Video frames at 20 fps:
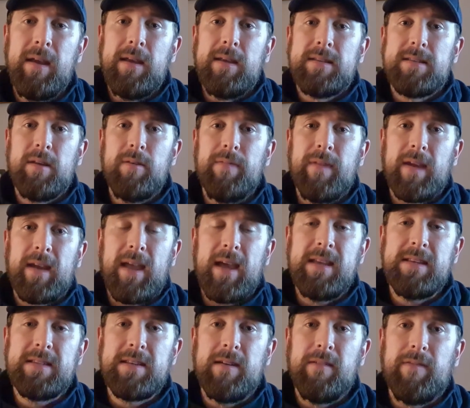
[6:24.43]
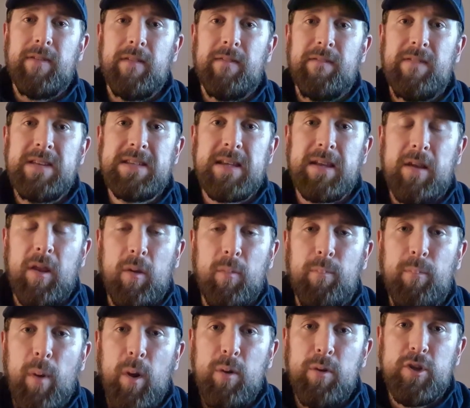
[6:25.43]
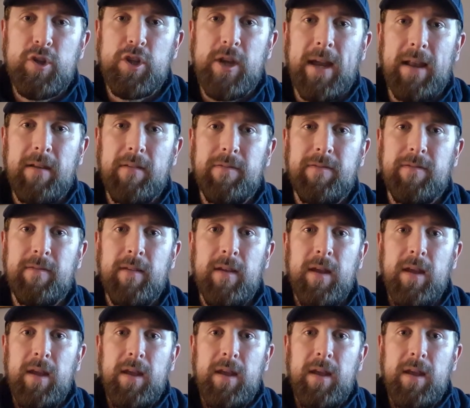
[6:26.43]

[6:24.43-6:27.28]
So in the case of a physical bookshelf,